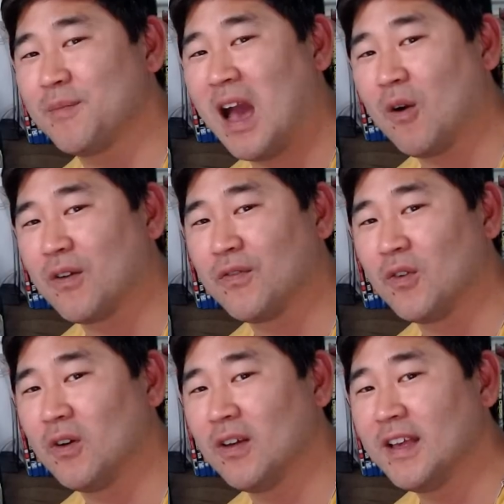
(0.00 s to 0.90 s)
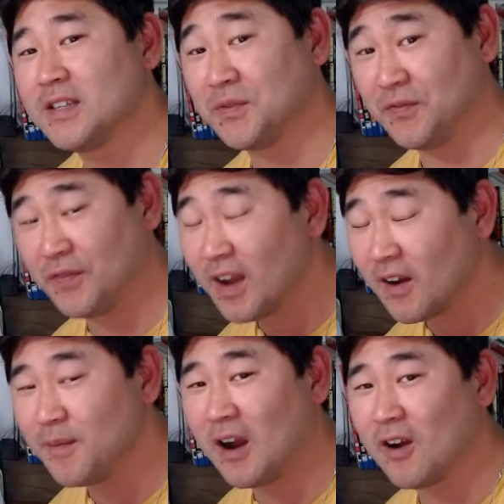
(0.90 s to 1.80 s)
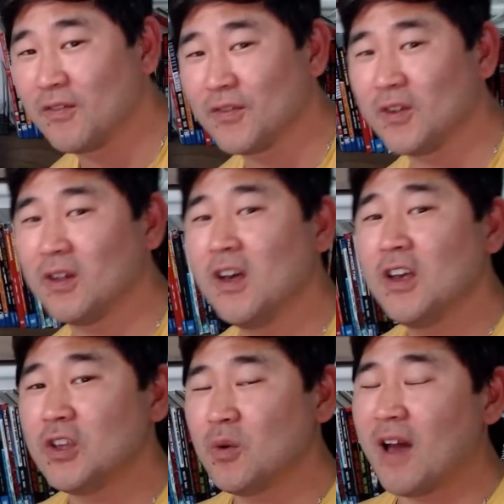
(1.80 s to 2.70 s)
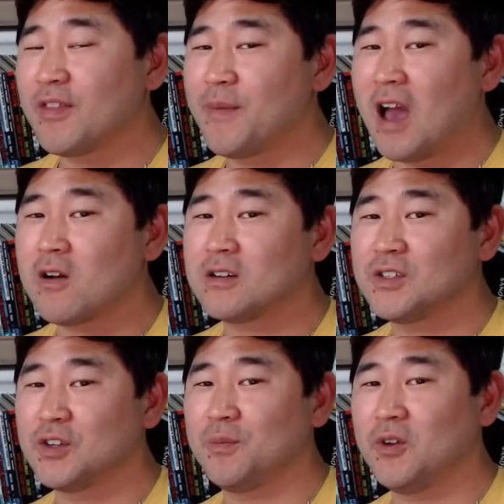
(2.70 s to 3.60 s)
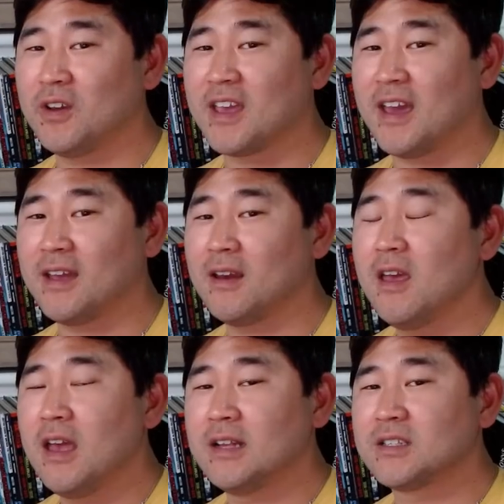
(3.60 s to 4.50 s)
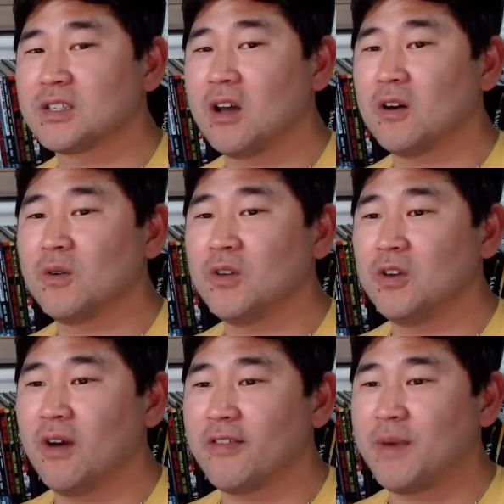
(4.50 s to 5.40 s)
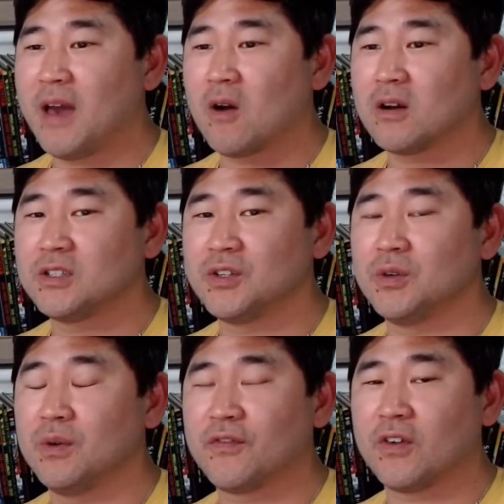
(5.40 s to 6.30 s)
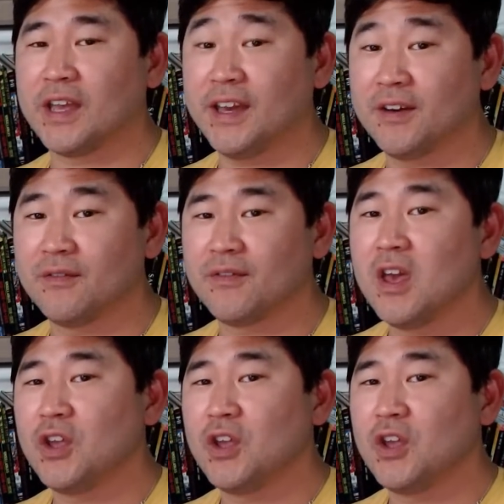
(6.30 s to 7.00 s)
powerful. It's very powerful. You have the power to communicate. And so you have the power to forgive.